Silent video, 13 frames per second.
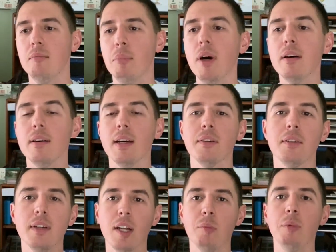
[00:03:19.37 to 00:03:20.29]
But I
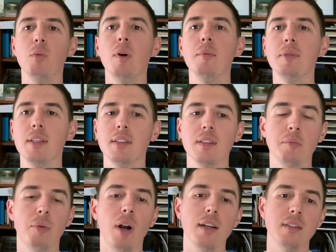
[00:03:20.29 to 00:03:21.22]
learned how to build websites in the
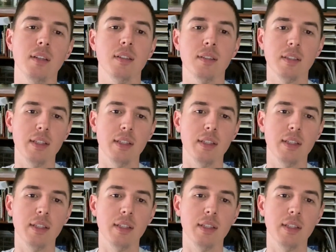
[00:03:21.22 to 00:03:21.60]
process.